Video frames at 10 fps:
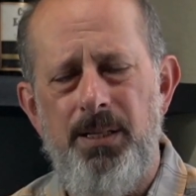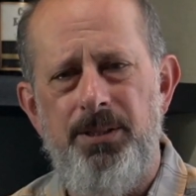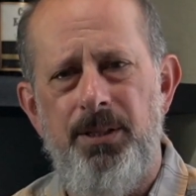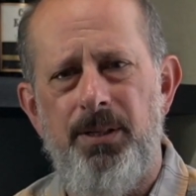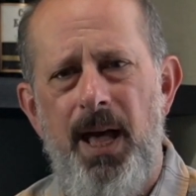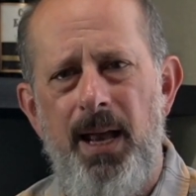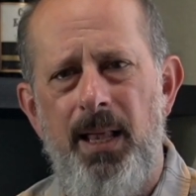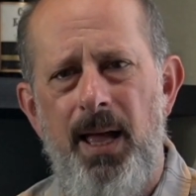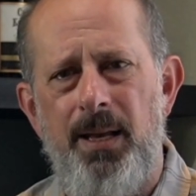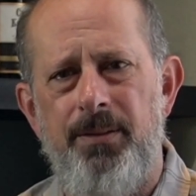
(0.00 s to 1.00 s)
It's still got a
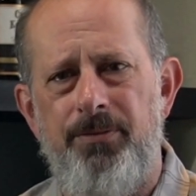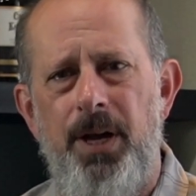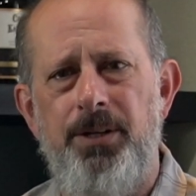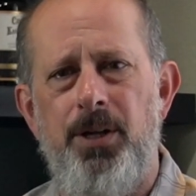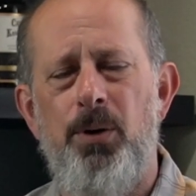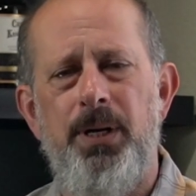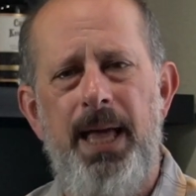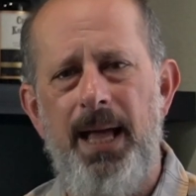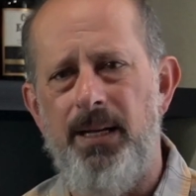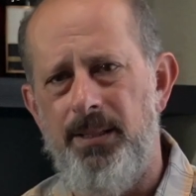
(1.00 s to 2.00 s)
lot of the fresh oak. It
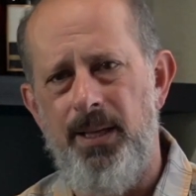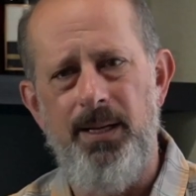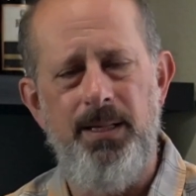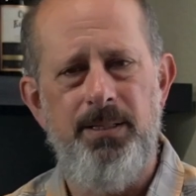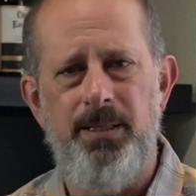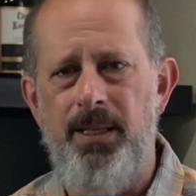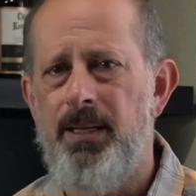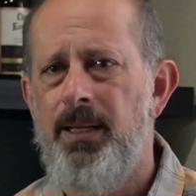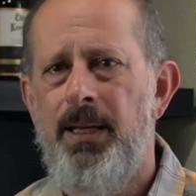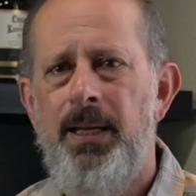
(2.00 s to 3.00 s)
hadn't done its thing.